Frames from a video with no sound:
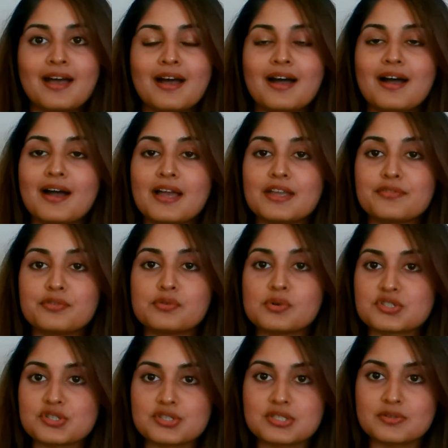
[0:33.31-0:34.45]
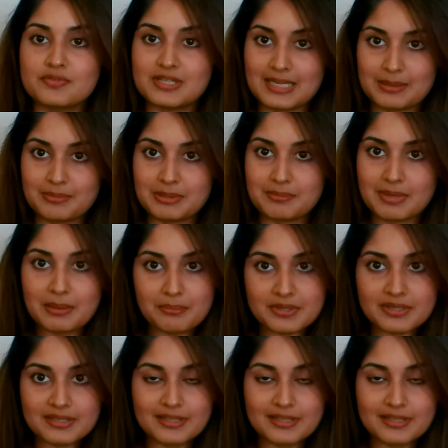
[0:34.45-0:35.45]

Uh, if you are just a VIB member,